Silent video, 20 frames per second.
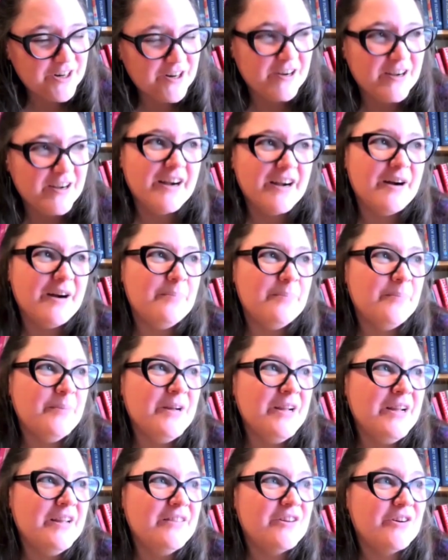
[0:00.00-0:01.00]

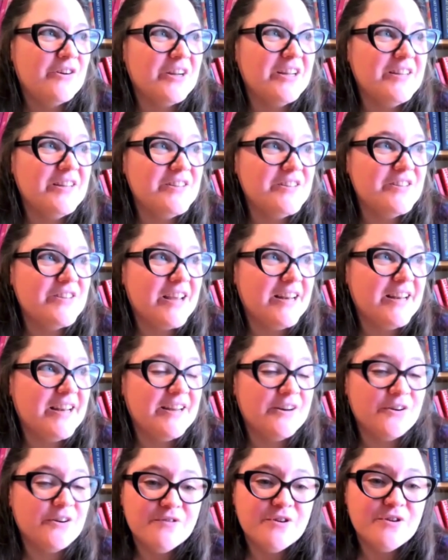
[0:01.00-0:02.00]
There is an
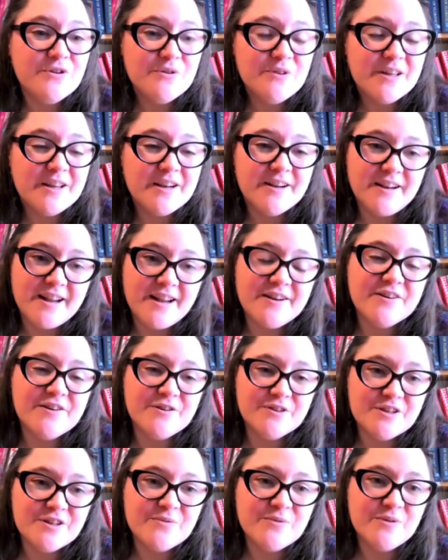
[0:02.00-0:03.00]
interview that an
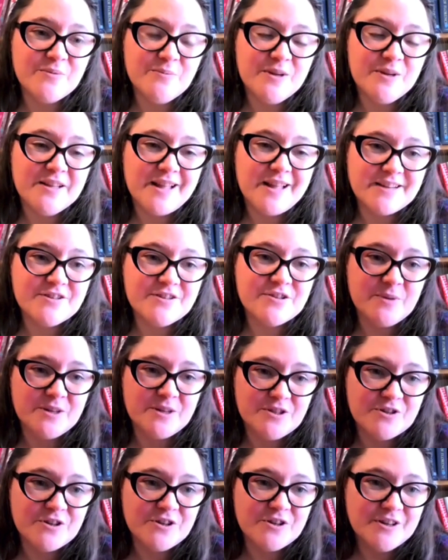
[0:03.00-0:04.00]
editor did with me last
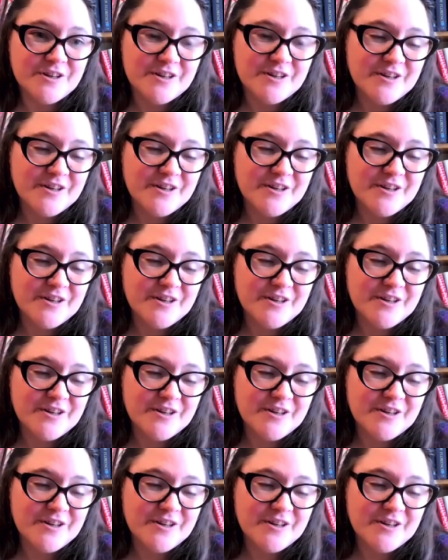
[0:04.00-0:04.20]
semester.